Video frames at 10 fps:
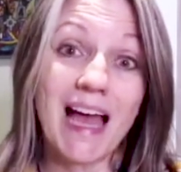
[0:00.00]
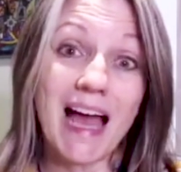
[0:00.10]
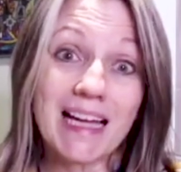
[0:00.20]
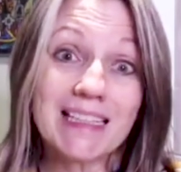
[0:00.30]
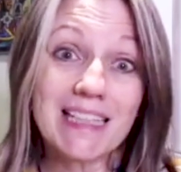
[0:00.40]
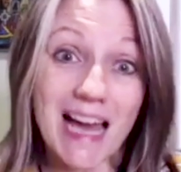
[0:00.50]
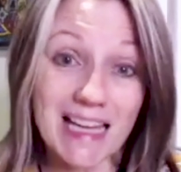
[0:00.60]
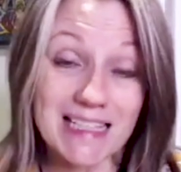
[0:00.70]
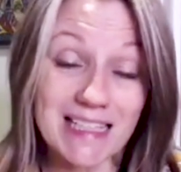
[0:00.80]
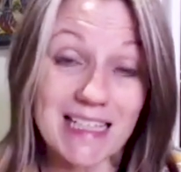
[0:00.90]
And
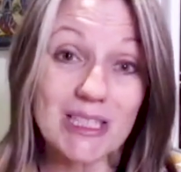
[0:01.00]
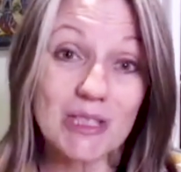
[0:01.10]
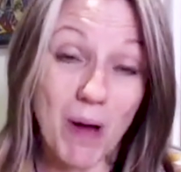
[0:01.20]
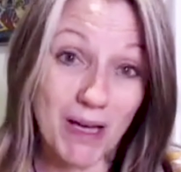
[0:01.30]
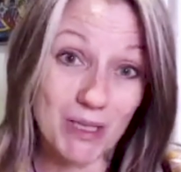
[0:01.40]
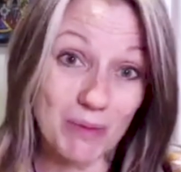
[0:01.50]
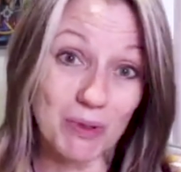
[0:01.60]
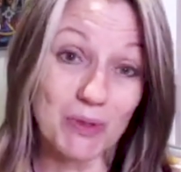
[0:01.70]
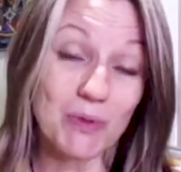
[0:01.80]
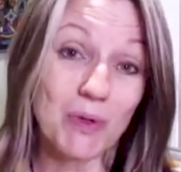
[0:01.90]
yes, it's
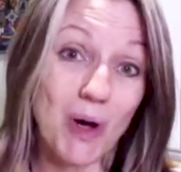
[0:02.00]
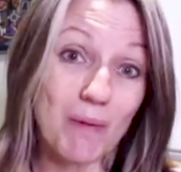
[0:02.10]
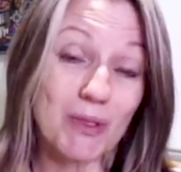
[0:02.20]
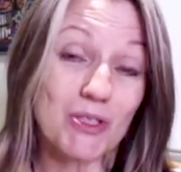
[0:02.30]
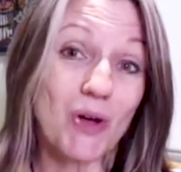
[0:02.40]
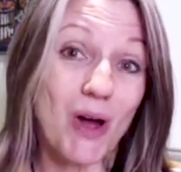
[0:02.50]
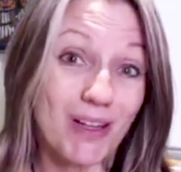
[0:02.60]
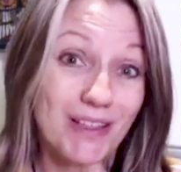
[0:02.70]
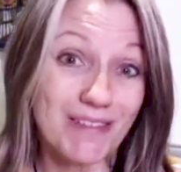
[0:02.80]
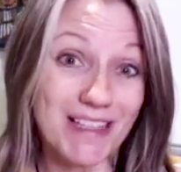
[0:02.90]
possible to accomplish
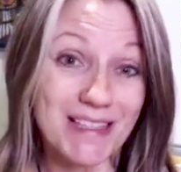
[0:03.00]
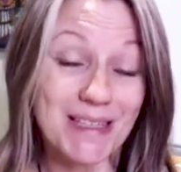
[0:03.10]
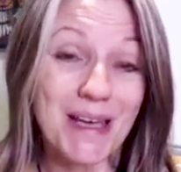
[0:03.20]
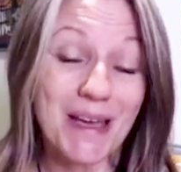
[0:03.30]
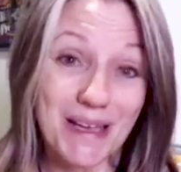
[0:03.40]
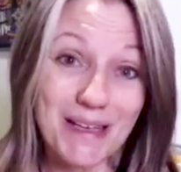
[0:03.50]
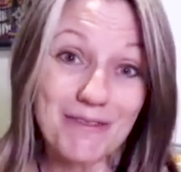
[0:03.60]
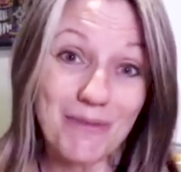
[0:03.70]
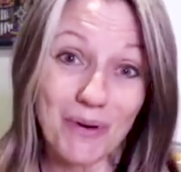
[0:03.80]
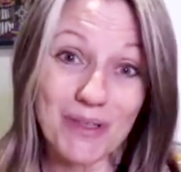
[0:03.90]
all of this
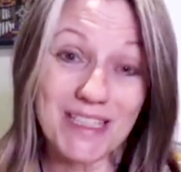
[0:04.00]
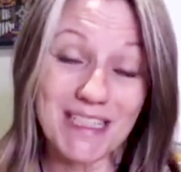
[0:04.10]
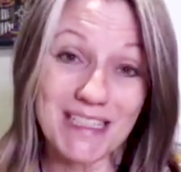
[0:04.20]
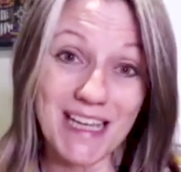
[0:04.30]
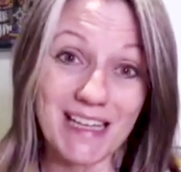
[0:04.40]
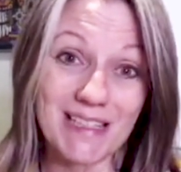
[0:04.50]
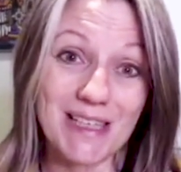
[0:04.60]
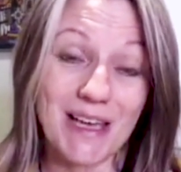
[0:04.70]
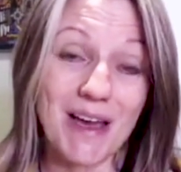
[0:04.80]
in 14 days.